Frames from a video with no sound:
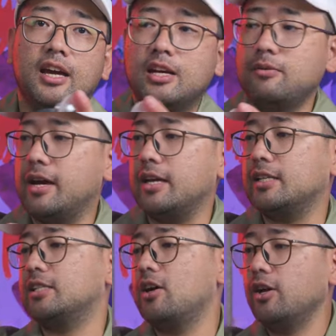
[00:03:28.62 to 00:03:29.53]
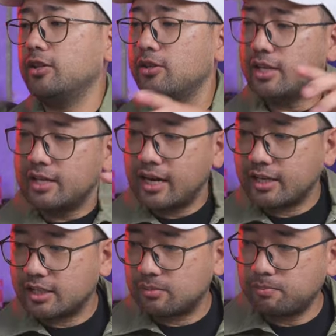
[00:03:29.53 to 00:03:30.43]
Anyways, on to the
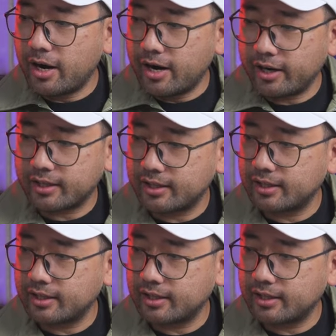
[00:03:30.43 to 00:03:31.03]
next part.